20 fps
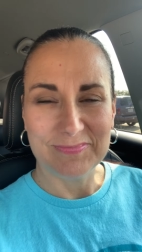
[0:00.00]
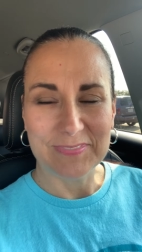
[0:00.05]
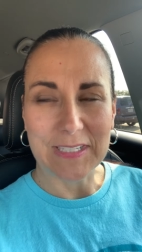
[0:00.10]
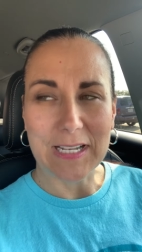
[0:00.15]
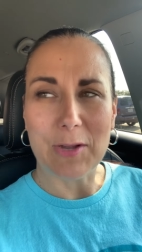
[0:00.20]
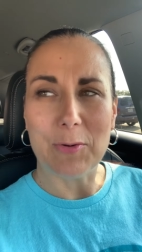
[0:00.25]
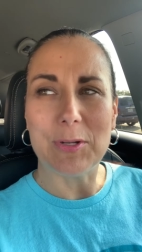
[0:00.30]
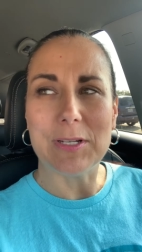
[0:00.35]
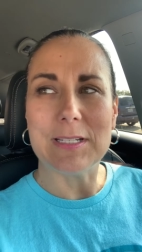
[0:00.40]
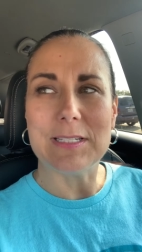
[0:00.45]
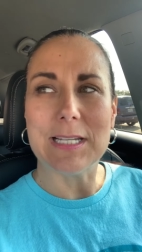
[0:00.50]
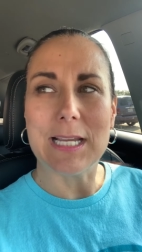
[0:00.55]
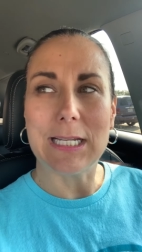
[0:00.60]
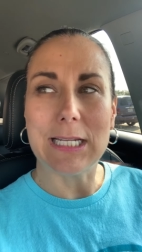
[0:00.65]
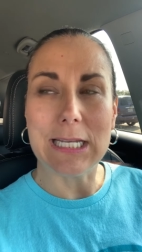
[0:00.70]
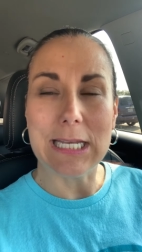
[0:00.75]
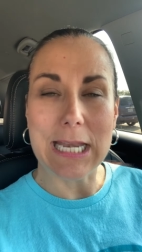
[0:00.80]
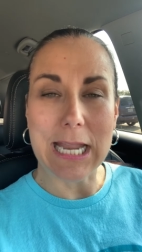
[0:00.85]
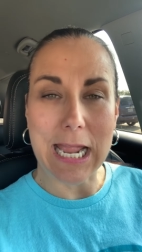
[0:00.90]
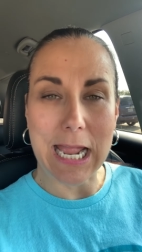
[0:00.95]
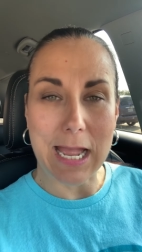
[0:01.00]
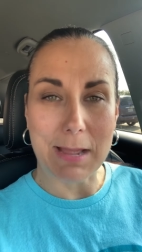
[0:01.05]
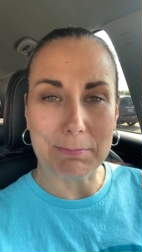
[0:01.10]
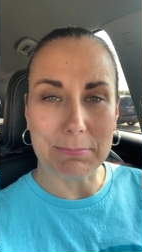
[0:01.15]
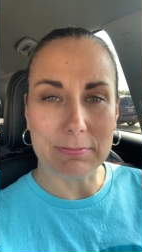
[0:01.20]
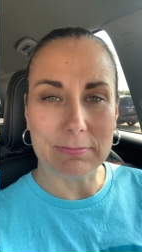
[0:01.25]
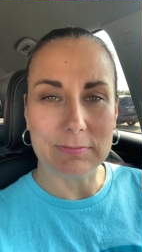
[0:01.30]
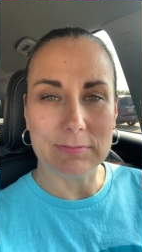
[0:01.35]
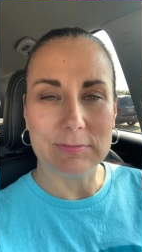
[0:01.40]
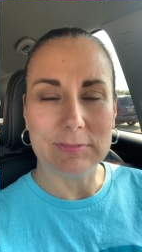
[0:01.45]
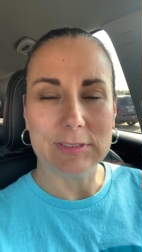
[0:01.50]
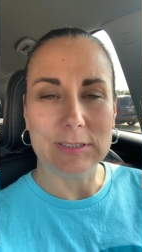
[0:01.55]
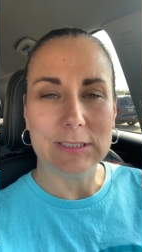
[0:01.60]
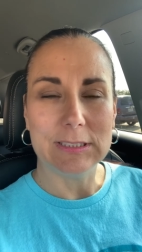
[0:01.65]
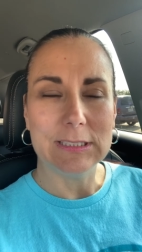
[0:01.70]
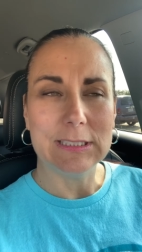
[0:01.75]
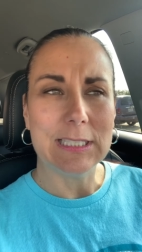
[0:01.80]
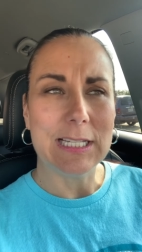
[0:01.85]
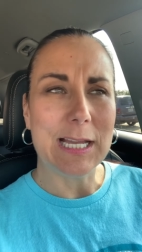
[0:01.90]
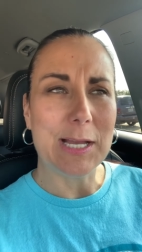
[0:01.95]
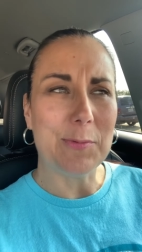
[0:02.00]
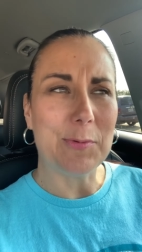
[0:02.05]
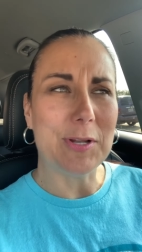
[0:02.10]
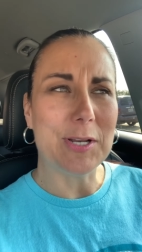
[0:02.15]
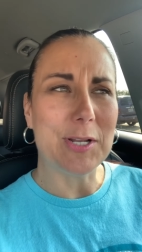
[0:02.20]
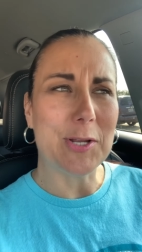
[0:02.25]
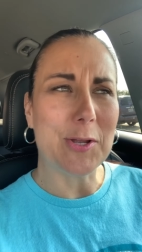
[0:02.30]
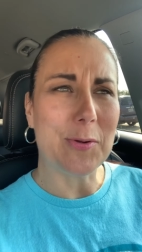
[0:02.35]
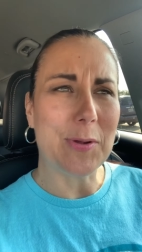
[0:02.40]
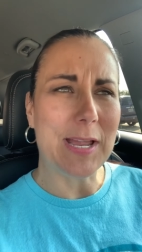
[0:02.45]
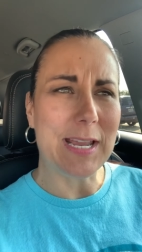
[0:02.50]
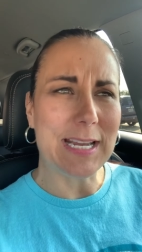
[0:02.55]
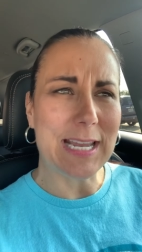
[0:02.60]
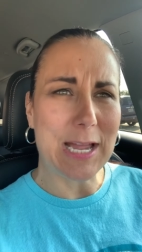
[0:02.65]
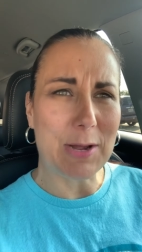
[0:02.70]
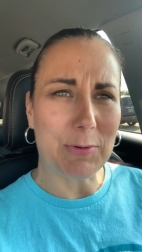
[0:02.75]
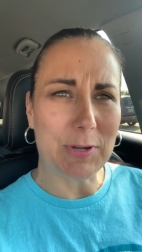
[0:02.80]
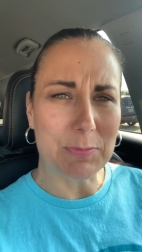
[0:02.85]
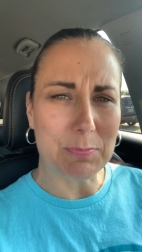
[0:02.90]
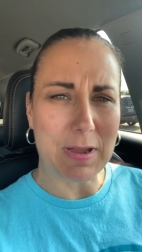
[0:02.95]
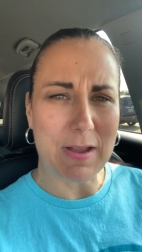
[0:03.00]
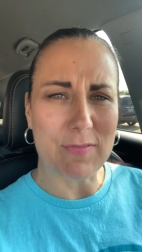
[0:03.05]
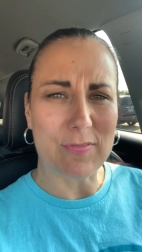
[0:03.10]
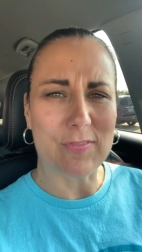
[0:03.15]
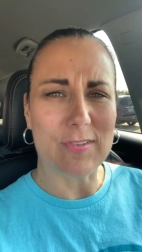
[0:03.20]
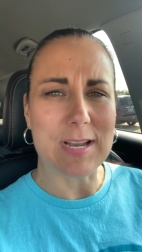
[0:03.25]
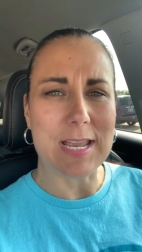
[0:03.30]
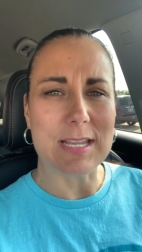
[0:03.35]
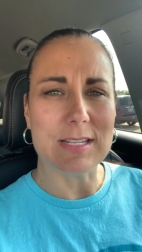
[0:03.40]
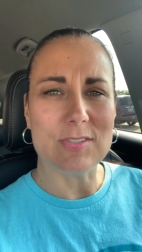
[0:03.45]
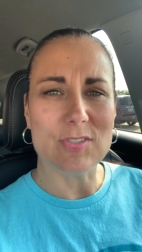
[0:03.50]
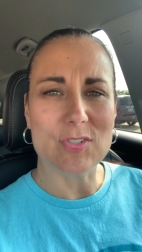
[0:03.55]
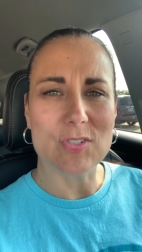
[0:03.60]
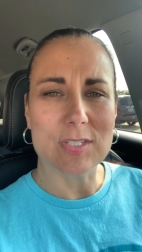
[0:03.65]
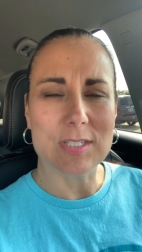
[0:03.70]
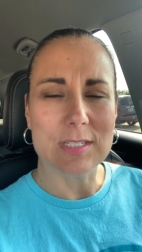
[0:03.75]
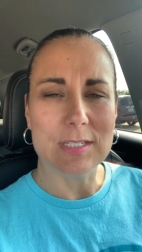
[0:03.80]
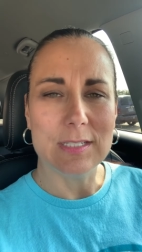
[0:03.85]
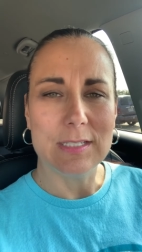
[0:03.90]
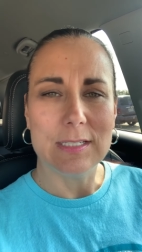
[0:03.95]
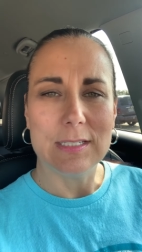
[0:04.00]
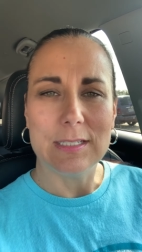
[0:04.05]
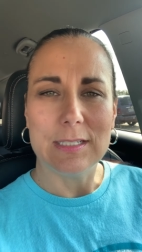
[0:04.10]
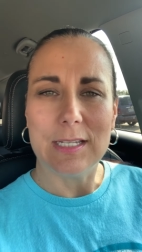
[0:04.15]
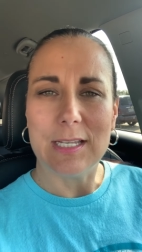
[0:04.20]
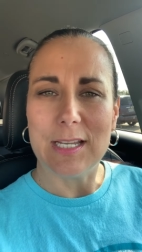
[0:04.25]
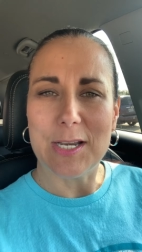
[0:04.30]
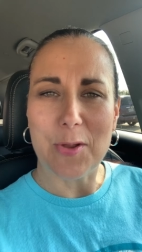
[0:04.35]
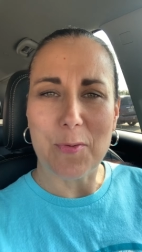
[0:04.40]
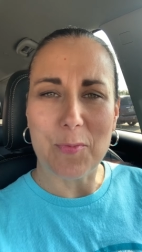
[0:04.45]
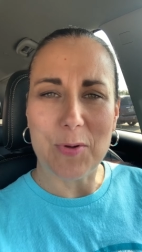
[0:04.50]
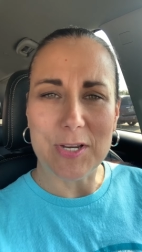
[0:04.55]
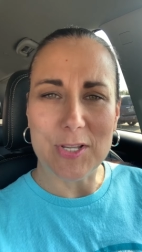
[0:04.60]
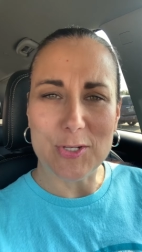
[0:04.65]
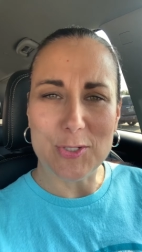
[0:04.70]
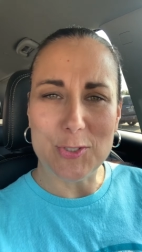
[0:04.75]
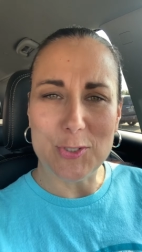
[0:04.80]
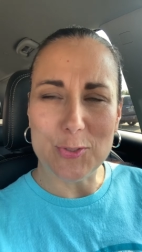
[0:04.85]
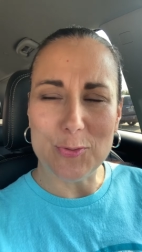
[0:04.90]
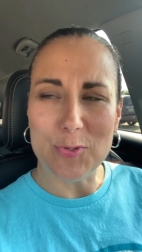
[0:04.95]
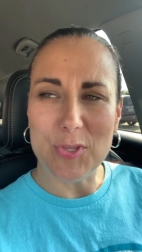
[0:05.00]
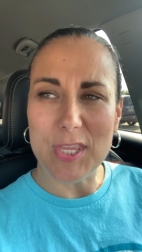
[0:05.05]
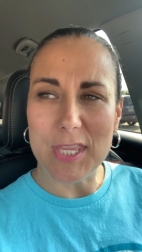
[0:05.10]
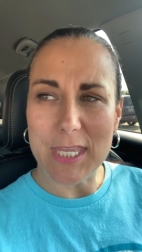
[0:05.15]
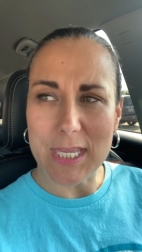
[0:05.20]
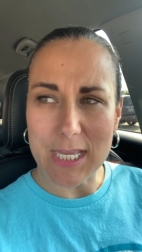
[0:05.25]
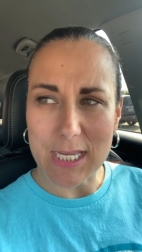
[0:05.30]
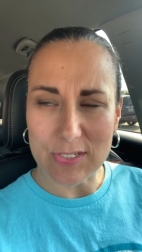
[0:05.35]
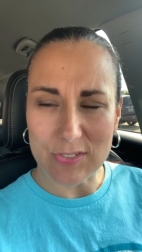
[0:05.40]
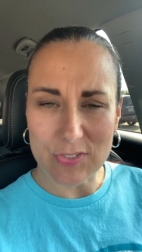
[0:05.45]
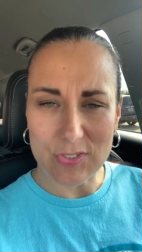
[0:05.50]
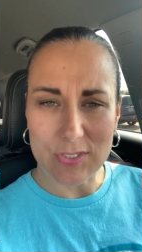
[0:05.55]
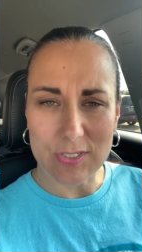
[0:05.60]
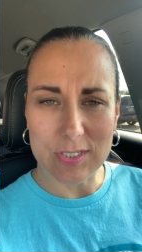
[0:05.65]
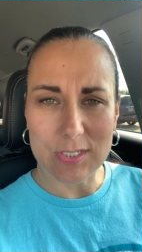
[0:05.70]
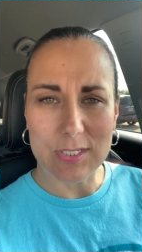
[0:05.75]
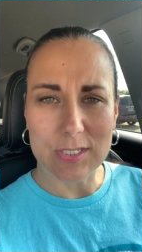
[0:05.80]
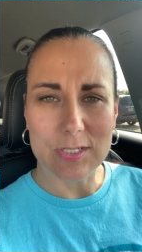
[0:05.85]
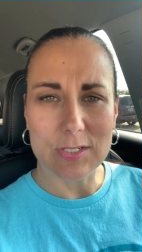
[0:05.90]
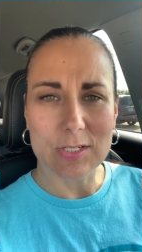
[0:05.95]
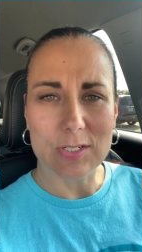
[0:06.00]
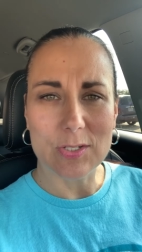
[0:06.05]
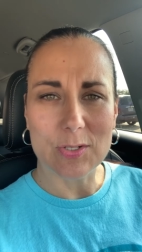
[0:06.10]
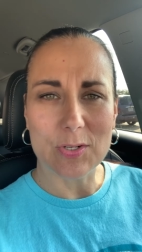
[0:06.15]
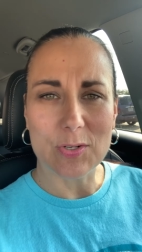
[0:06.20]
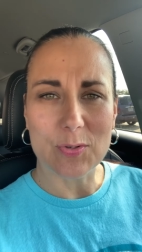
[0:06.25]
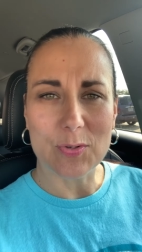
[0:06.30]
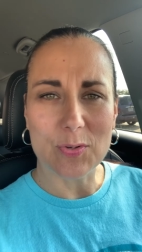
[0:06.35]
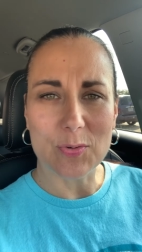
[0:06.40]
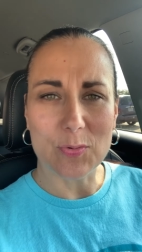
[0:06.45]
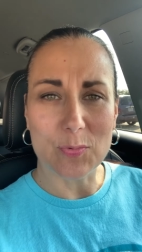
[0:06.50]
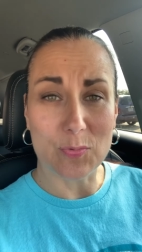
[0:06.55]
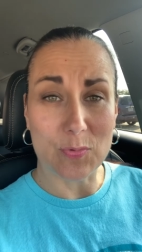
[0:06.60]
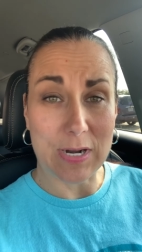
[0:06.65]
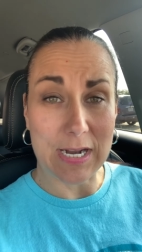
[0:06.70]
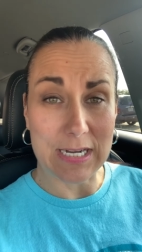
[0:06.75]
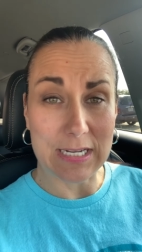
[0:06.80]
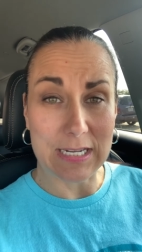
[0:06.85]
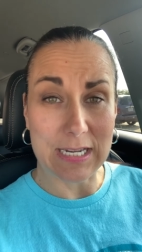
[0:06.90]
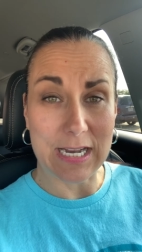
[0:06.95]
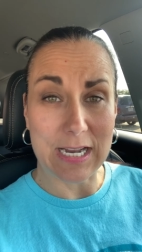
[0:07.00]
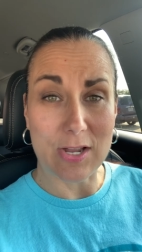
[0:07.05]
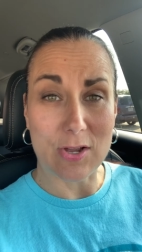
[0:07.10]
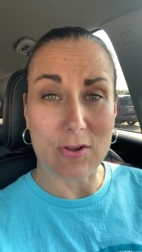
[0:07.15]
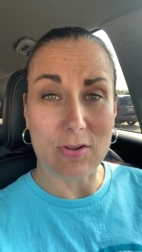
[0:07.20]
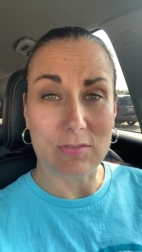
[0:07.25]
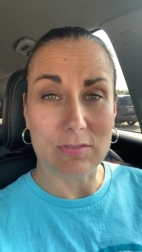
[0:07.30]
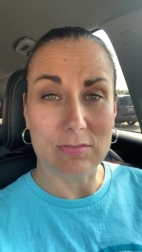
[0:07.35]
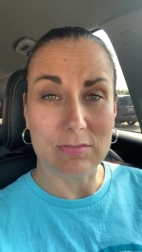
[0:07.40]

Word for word: I want to take a nap. I want to go hang out with my friends. I don't want to do this right now.